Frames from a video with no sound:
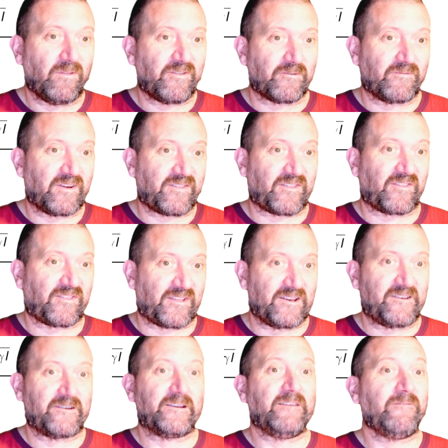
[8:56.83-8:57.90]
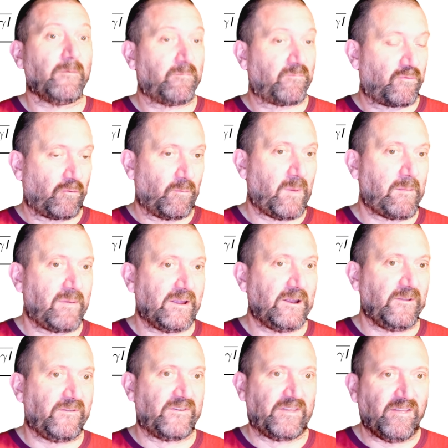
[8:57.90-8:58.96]
So that's essentially the
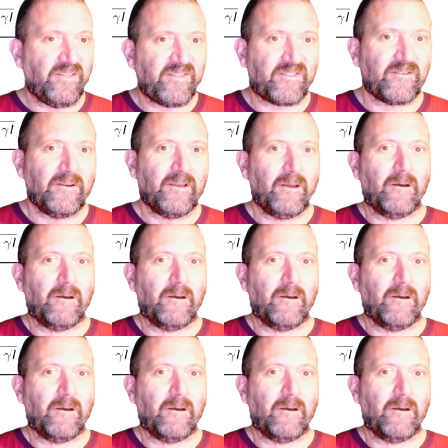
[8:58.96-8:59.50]
probabilities